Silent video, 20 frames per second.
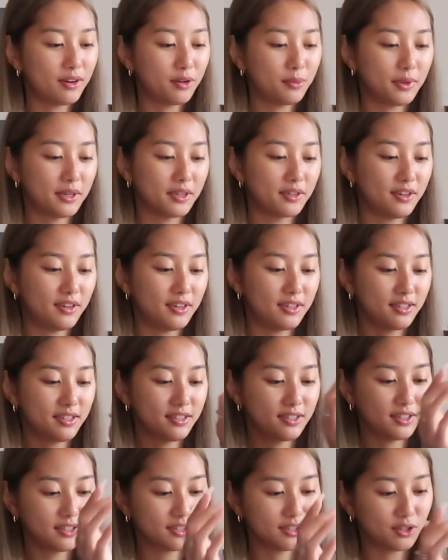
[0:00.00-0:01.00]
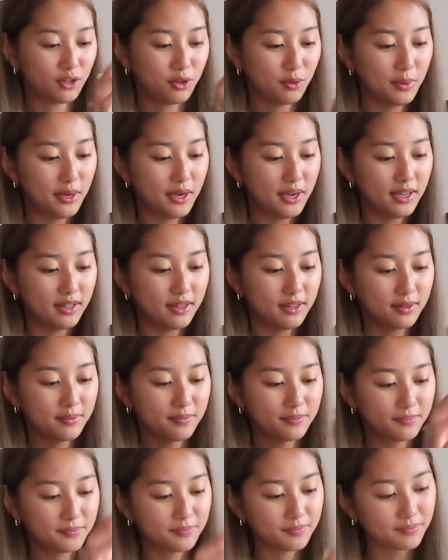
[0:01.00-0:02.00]
Oh my god, this is so bad.
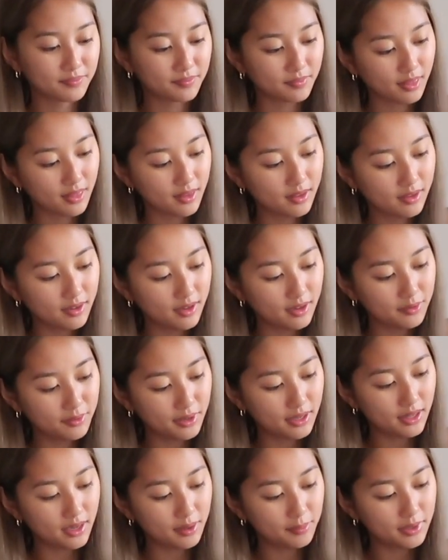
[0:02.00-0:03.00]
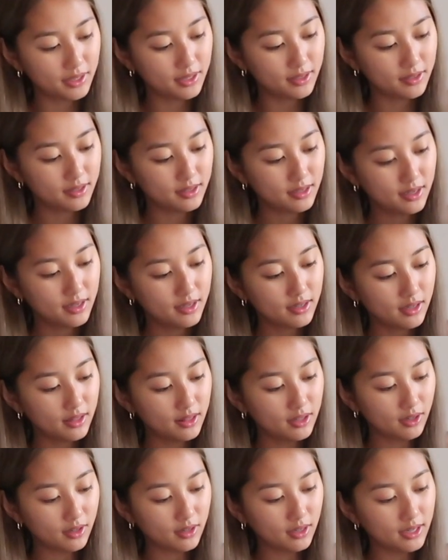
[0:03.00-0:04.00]
Anyway, let me...
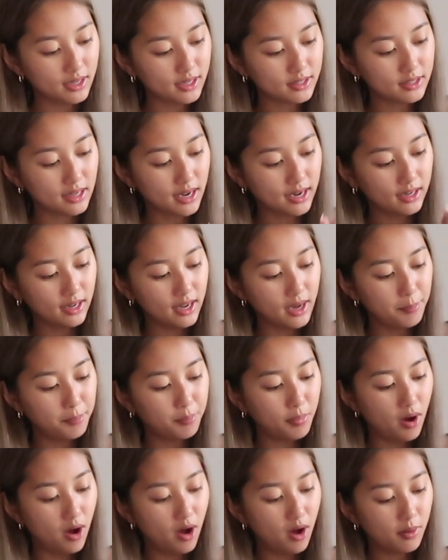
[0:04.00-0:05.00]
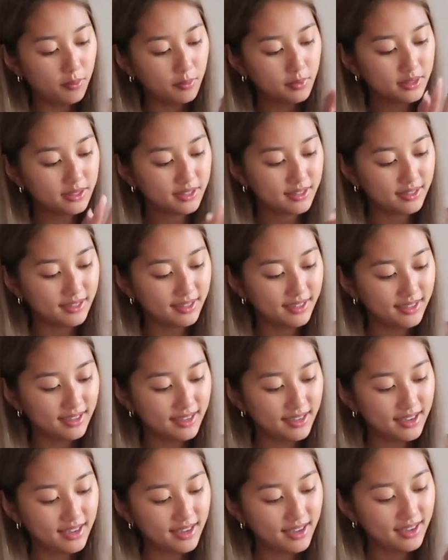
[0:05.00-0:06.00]
Luckily, it's like lip balm.
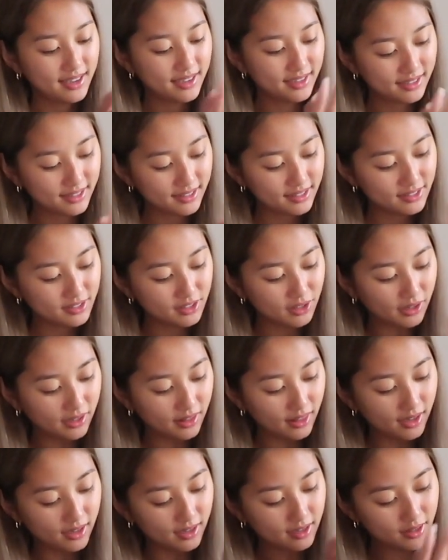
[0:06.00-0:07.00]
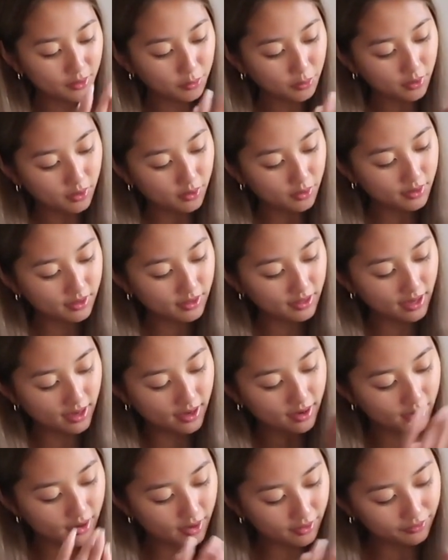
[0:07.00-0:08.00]
So I think it will
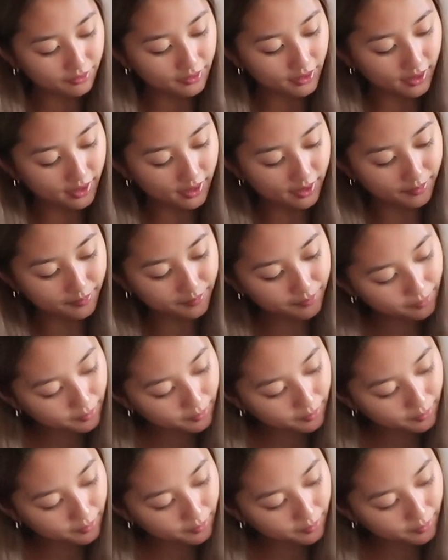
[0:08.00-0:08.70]
get off, yeah.